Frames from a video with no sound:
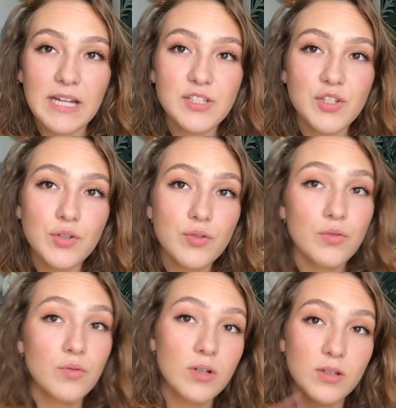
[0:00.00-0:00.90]
I
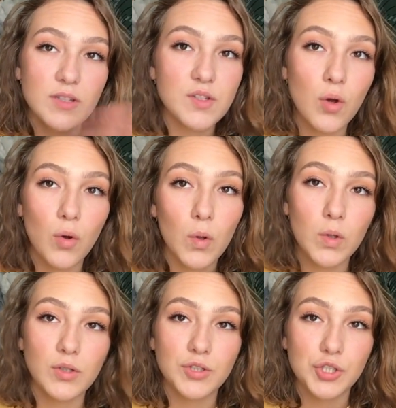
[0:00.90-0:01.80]
do this
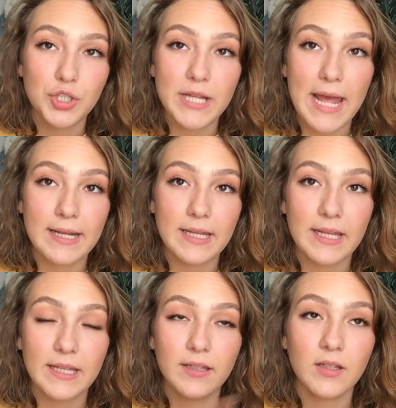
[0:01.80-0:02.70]
whole
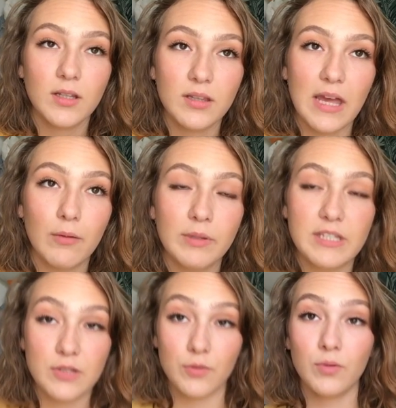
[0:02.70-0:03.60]
shenanigan that we
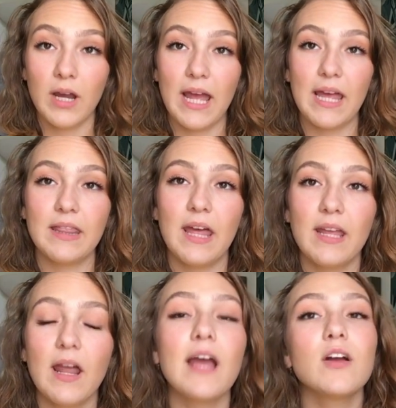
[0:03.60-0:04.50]
do, and
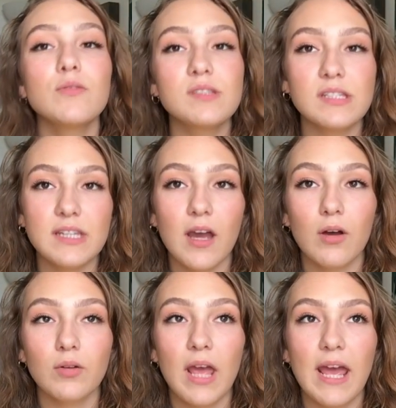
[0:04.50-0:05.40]
then I go and sit
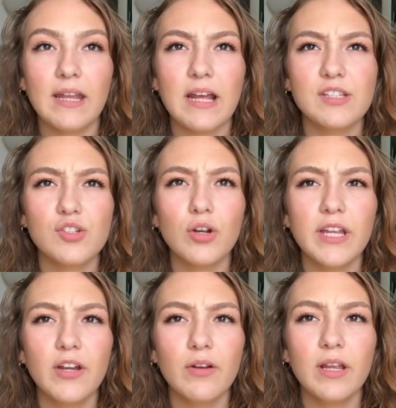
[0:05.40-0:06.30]
down and I start
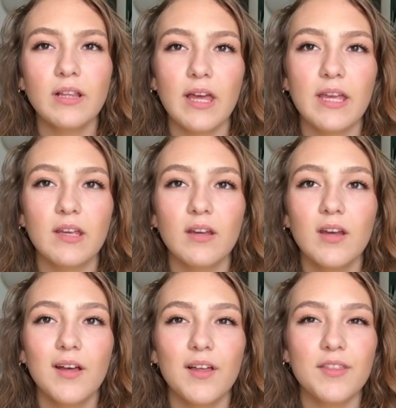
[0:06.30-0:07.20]
hearing like
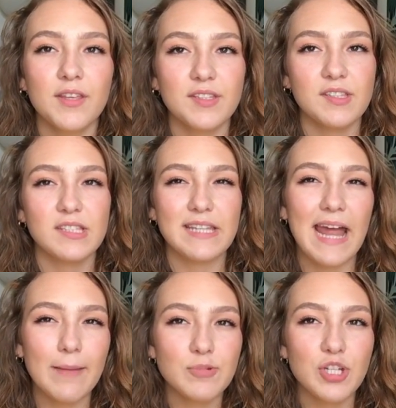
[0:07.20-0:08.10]
the
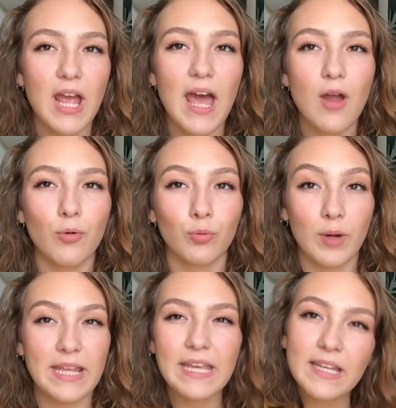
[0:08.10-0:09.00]
Snapchat
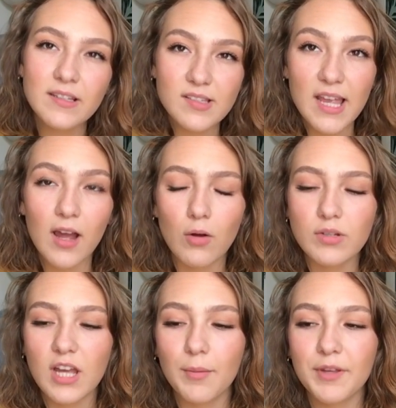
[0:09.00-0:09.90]
ringing
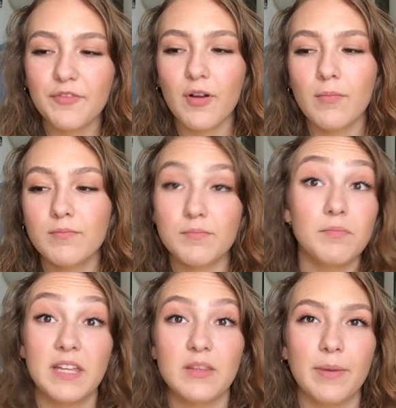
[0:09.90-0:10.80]
sound coming from
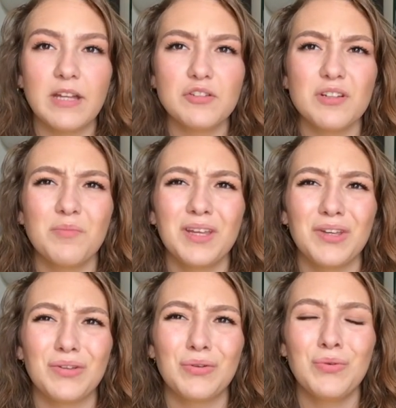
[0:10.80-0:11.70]
like the bench and I'm like,
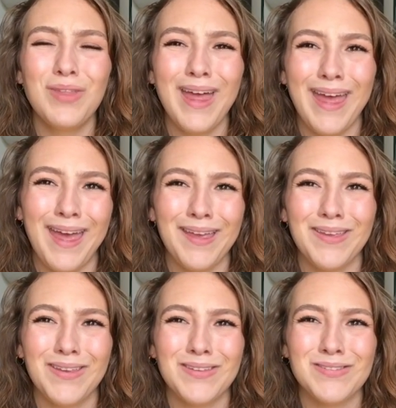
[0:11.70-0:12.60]
who the heck
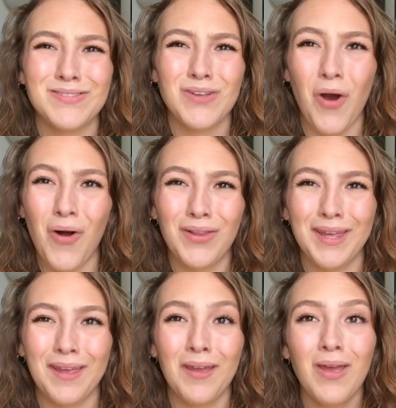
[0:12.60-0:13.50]
is calling?